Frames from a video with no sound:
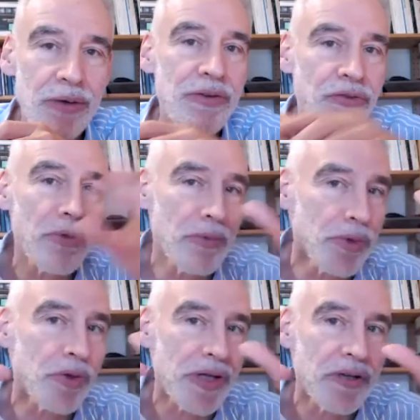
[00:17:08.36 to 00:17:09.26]
from your
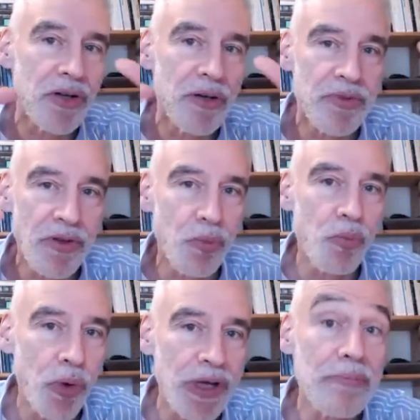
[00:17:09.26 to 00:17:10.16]
book in terms of
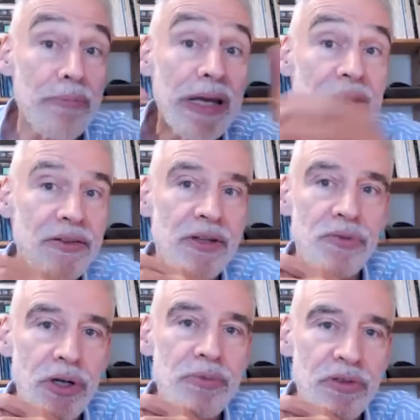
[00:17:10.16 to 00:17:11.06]
what it means in
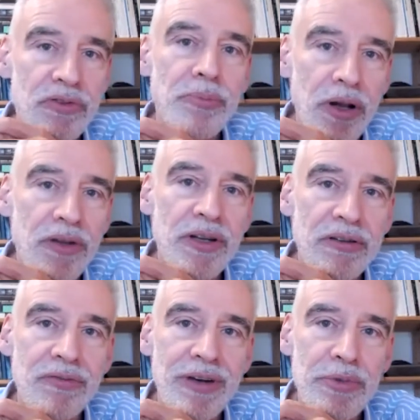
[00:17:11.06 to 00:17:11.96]
terms of the politics
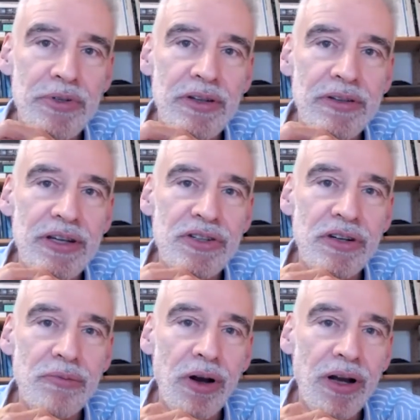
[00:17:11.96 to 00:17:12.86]
of
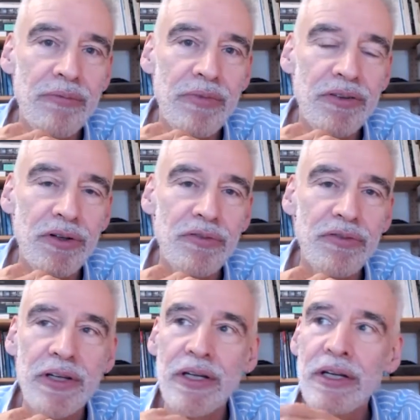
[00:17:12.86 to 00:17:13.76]
representation? What can we sort of
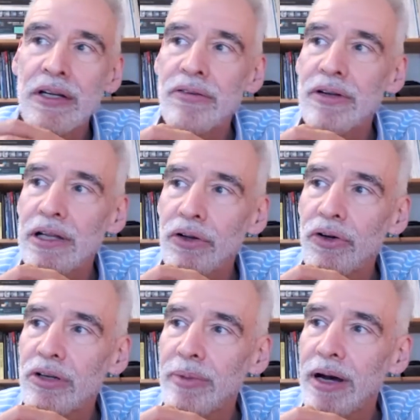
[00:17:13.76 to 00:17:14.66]
really
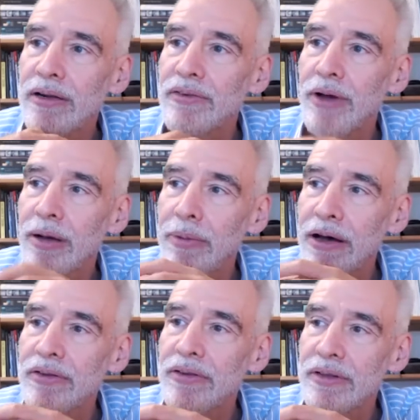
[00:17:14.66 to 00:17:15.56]
learn about
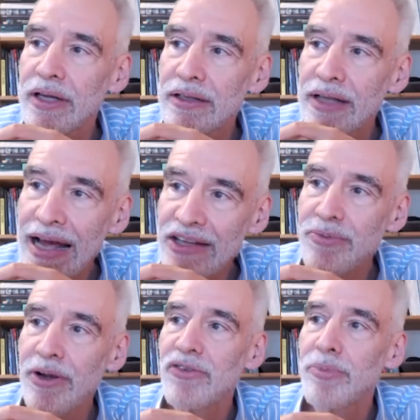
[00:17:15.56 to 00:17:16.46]
the
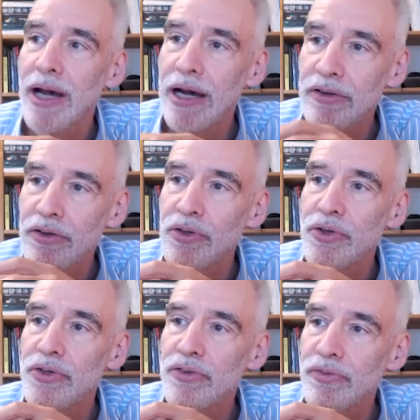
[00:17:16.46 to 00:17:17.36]
aspects behind the
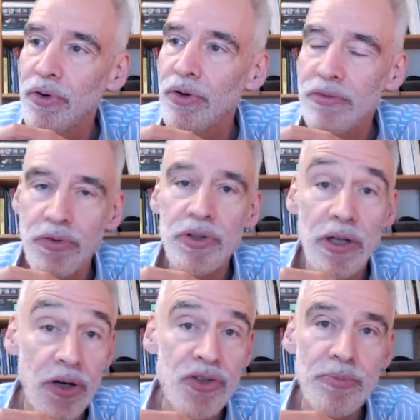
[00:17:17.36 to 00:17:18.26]
news for the
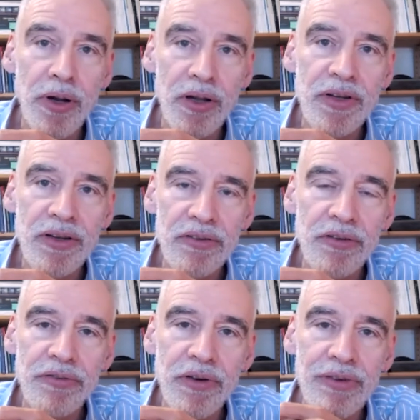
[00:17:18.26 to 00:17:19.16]
larger politics
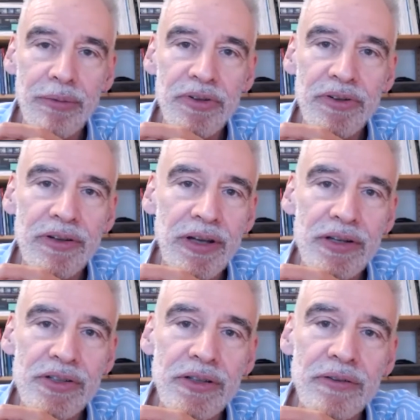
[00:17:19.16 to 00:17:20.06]
of
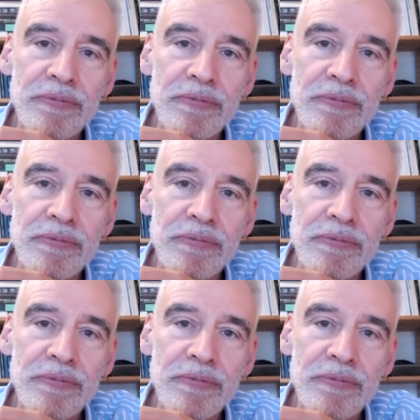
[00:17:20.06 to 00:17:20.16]
representation?